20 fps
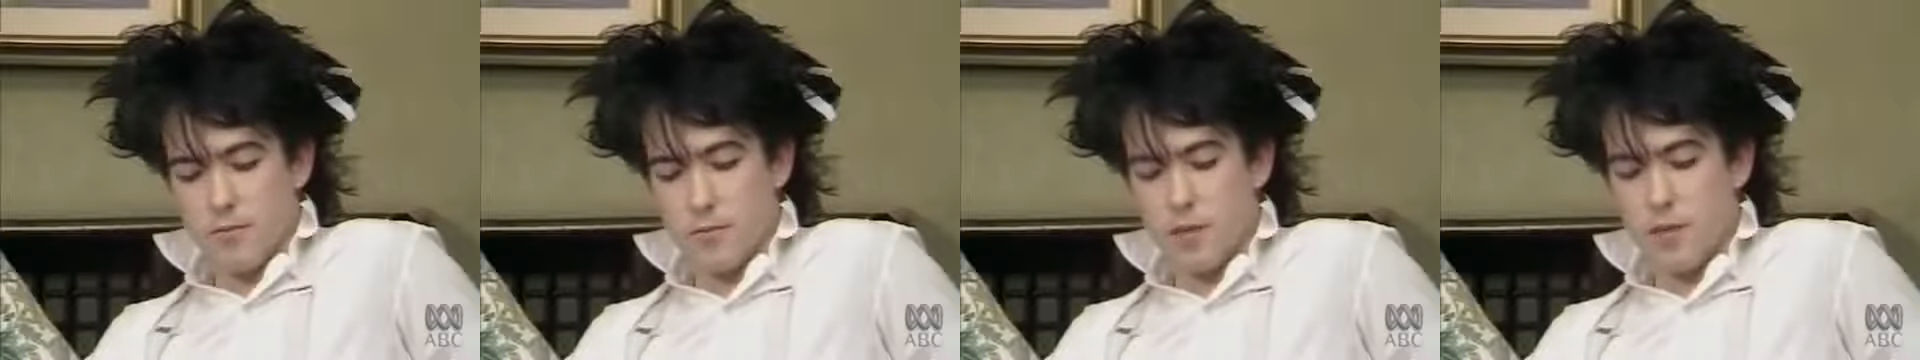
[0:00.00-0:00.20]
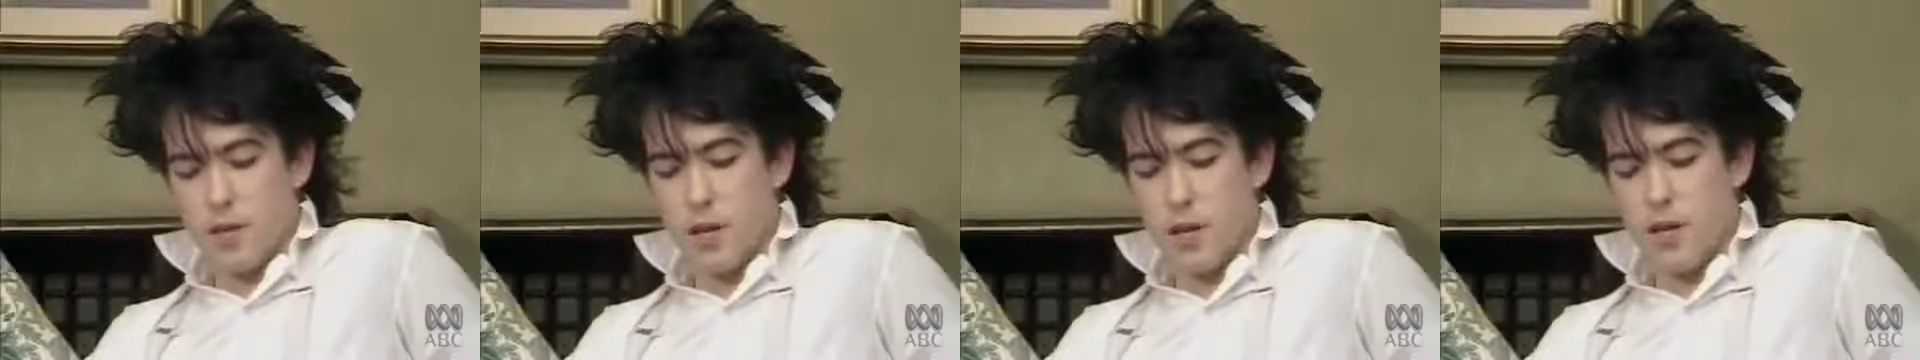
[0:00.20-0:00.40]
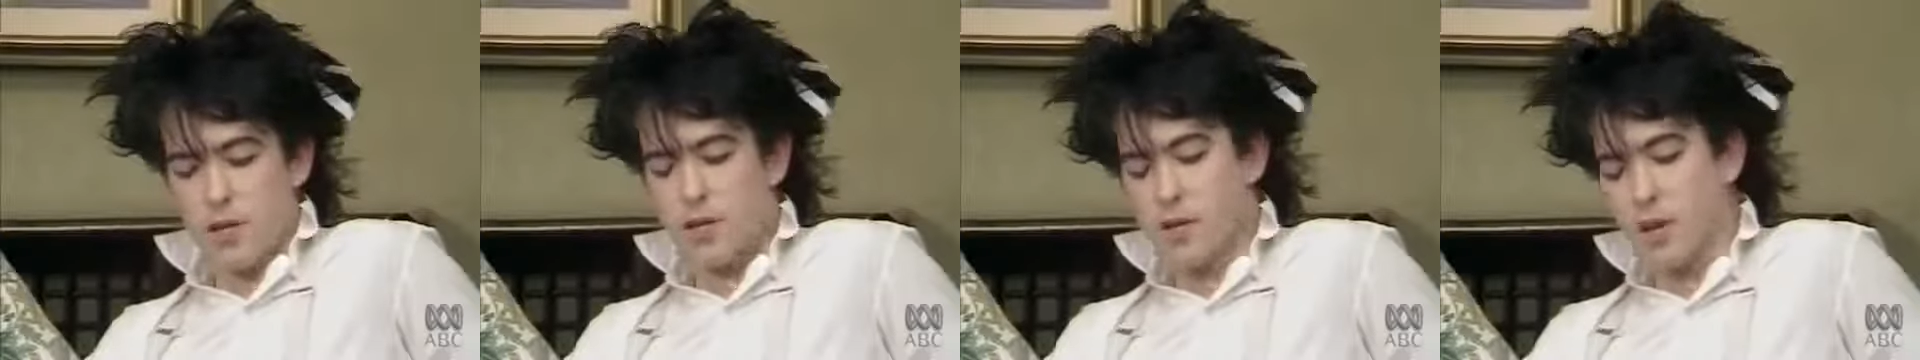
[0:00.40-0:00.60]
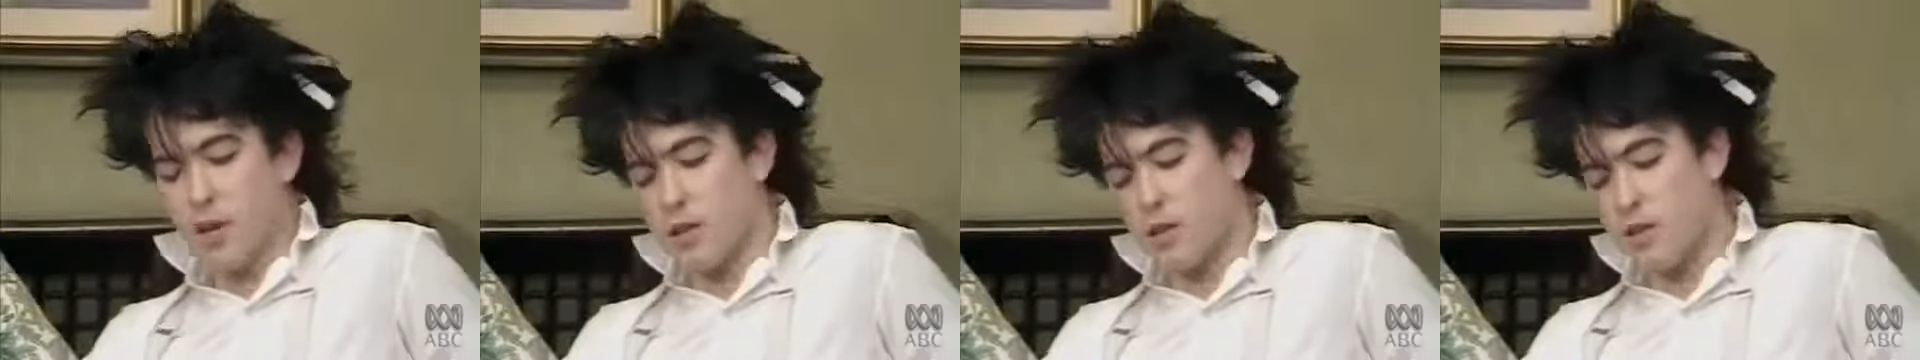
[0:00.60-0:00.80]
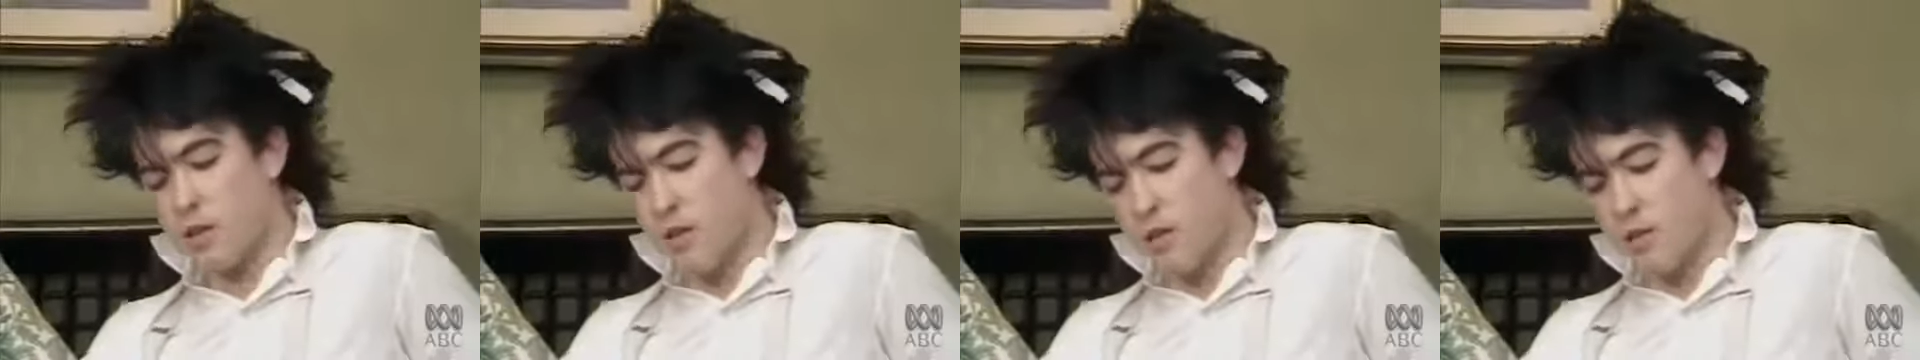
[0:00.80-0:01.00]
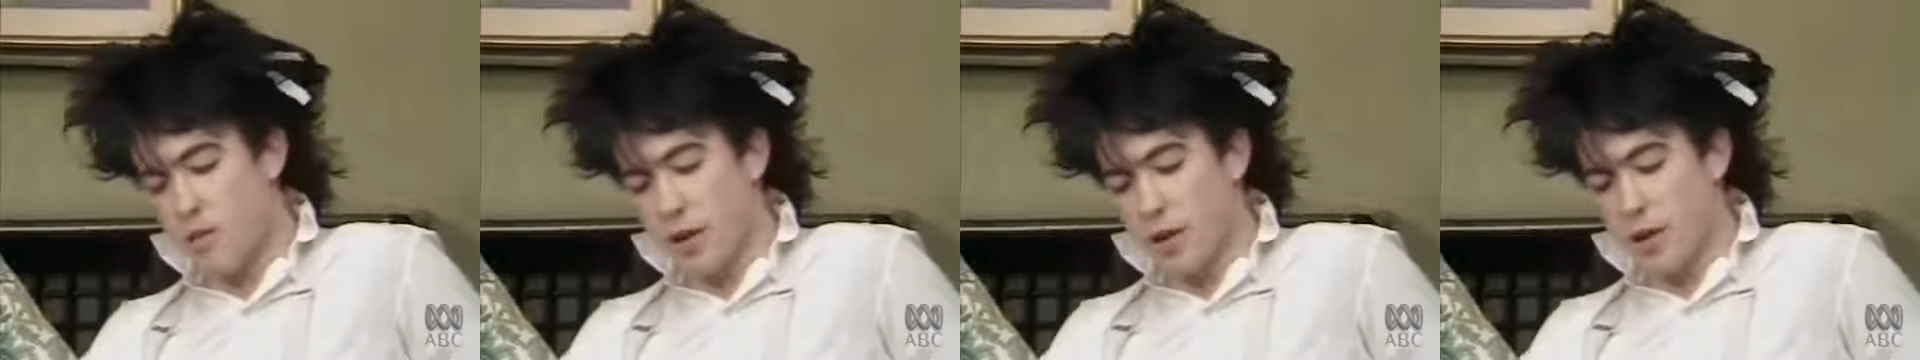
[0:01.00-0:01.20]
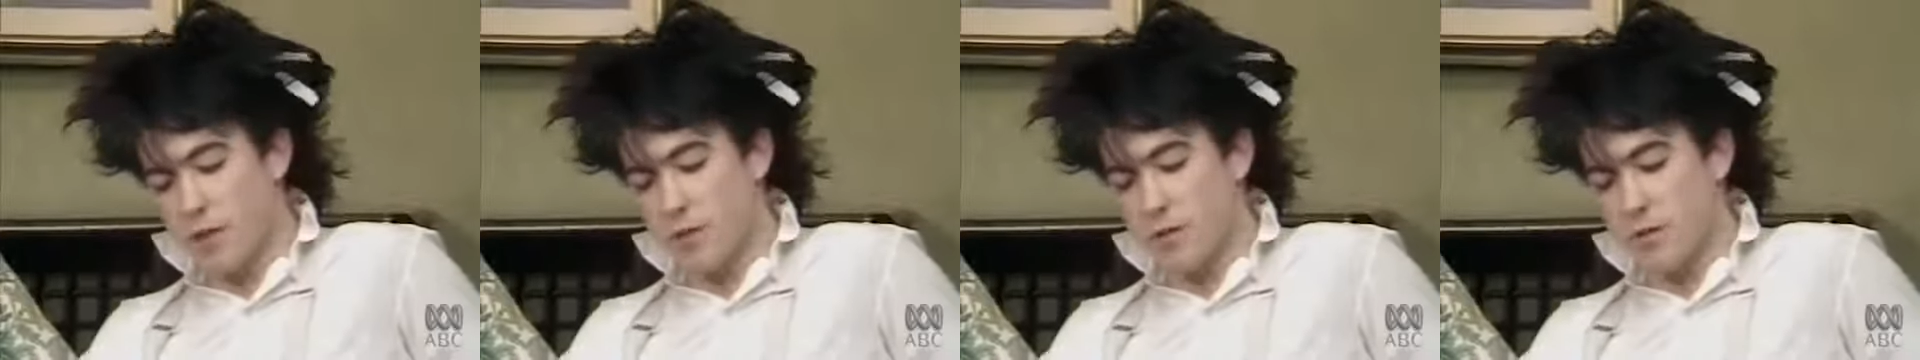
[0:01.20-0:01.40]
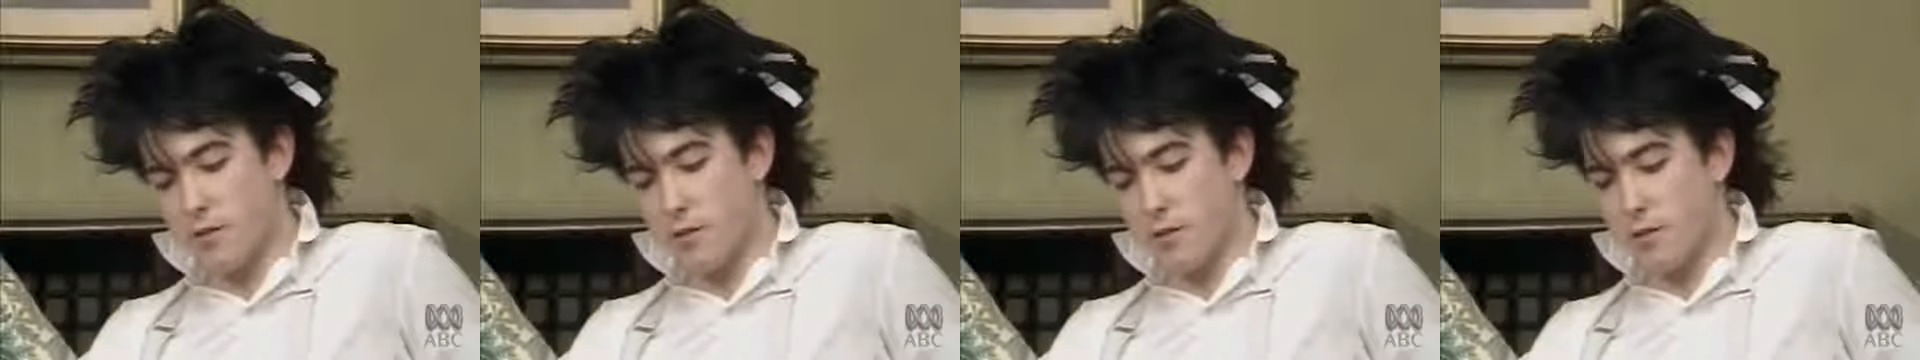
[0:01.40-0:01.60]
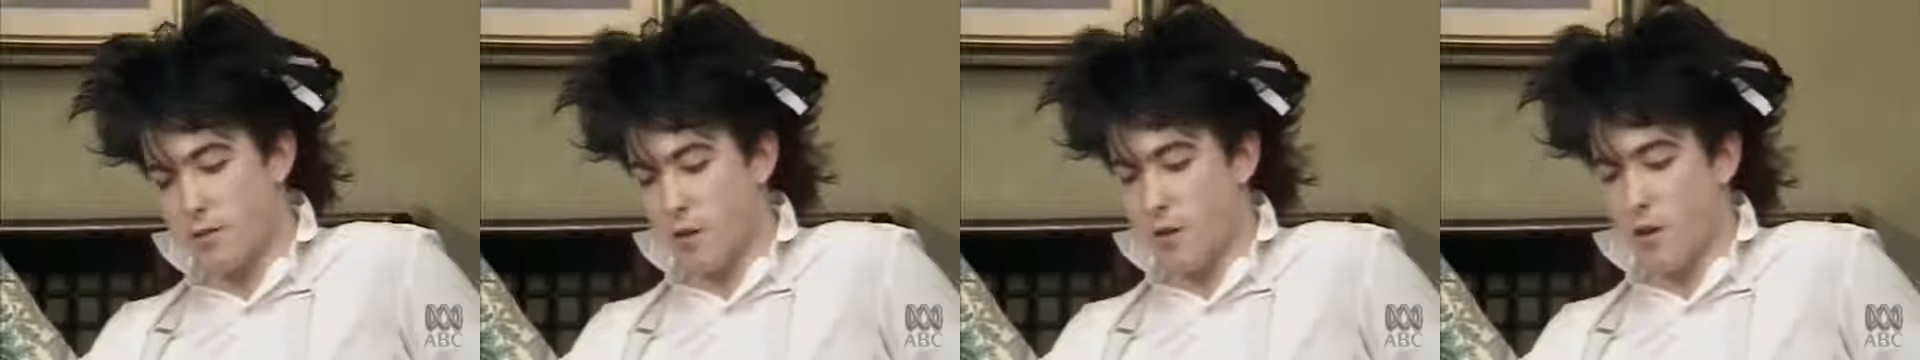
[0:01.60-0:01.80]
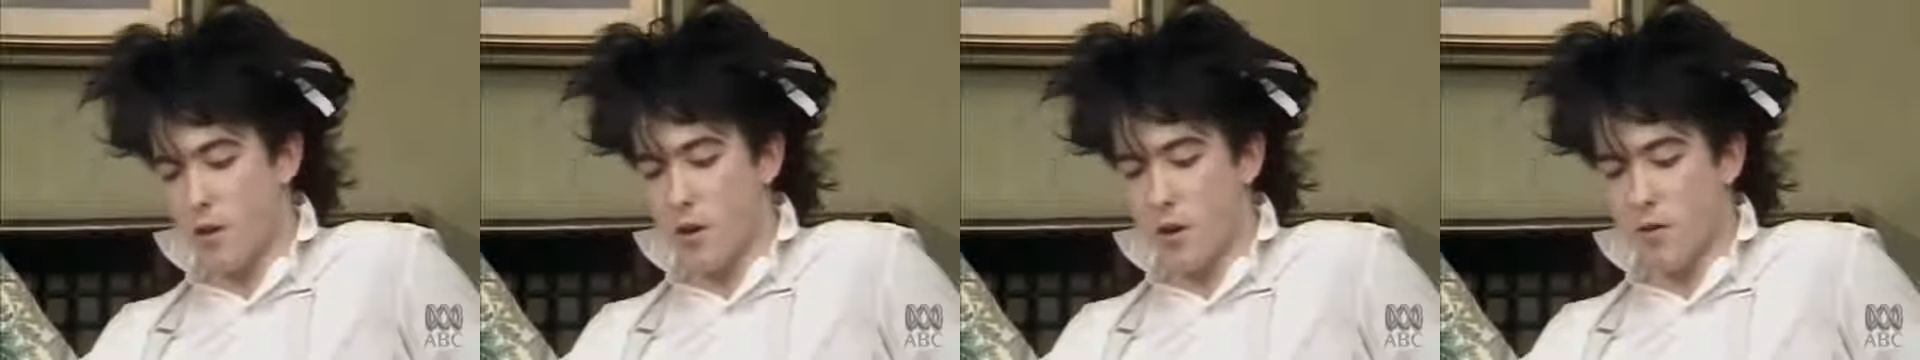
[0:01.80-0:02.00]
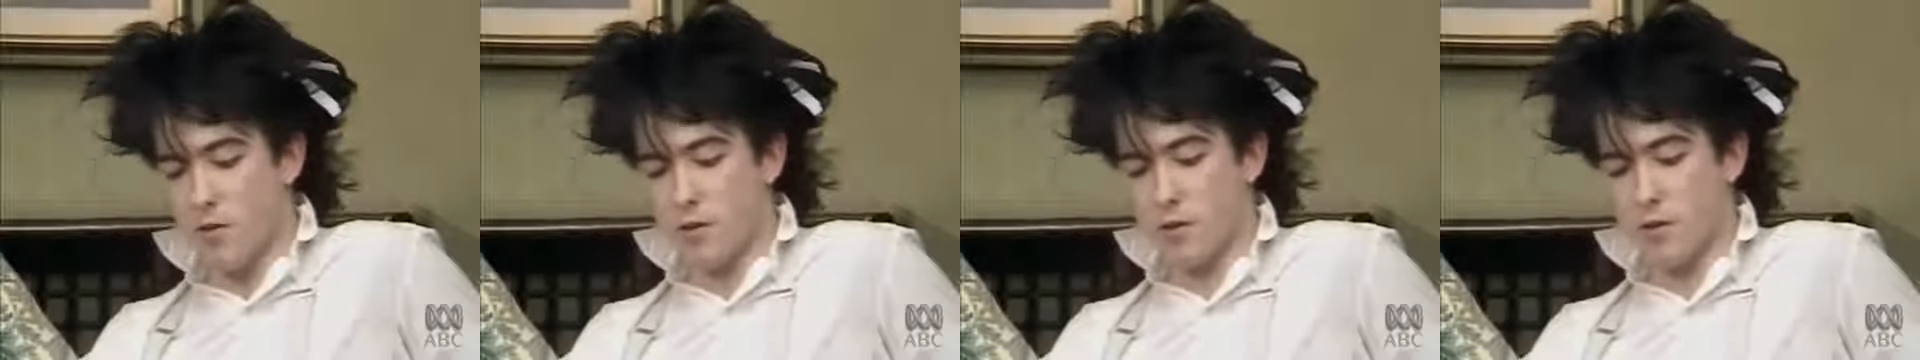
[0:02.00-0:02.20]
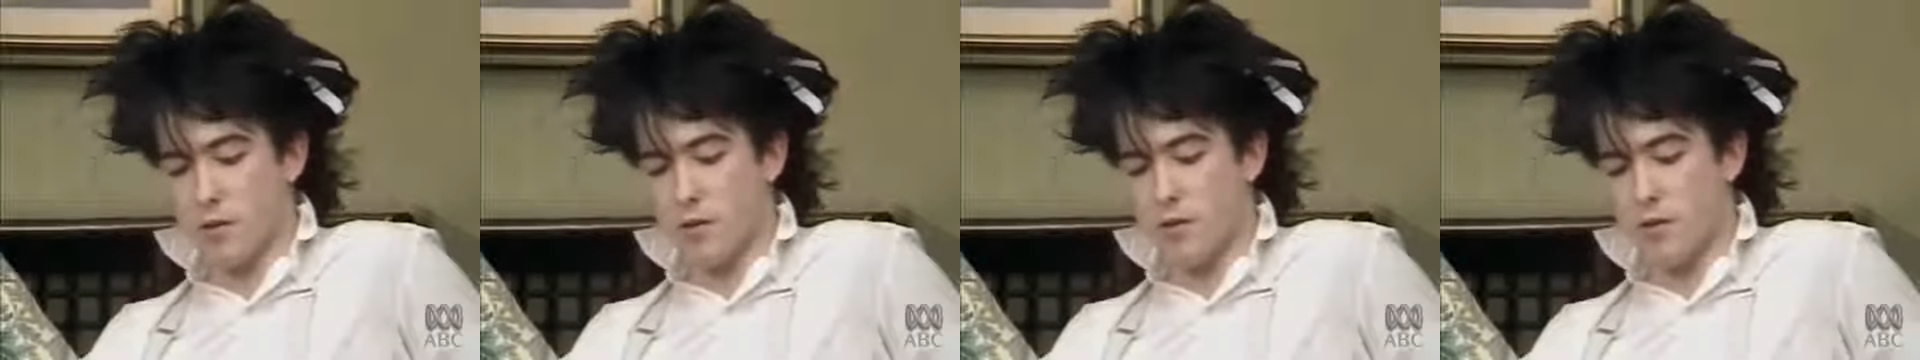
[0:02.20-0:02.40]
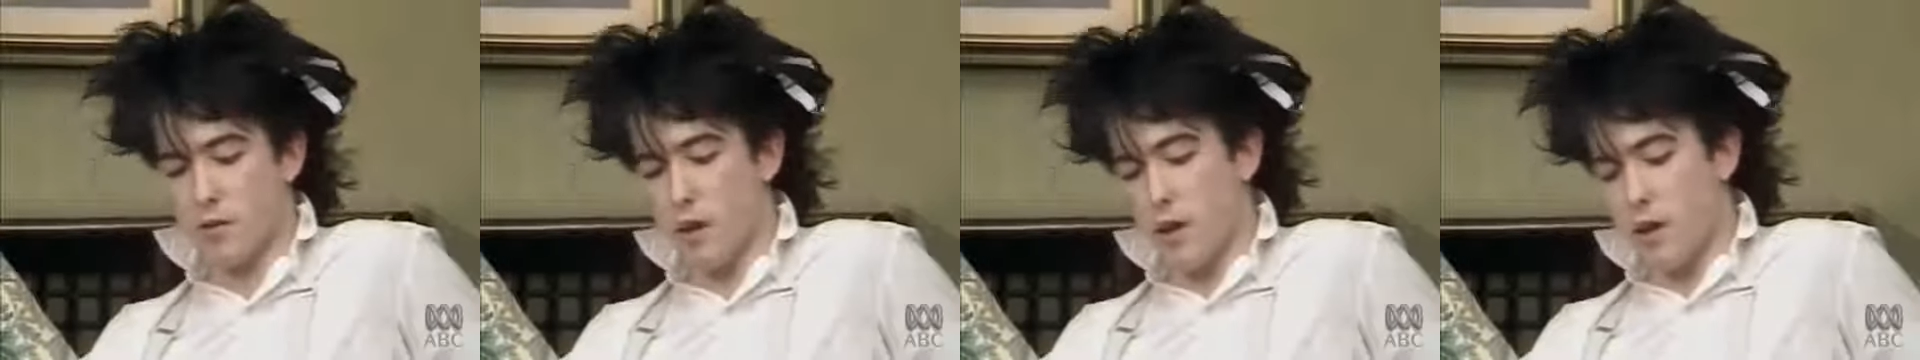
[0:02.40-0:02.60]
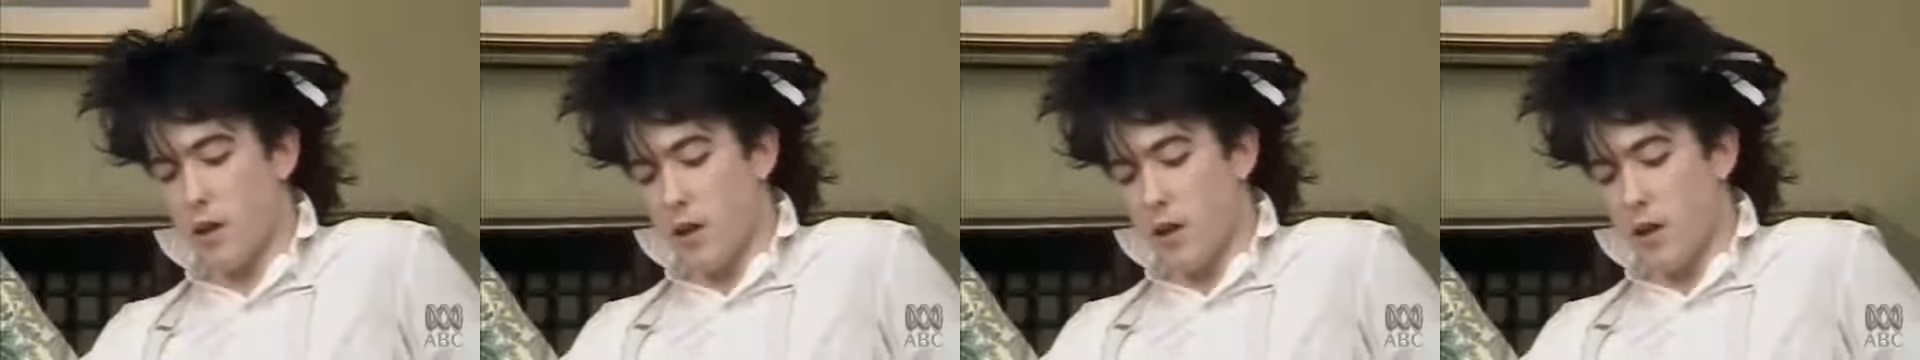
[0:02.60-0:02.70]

Well, the chart, charts are a reflection of, of obviously of,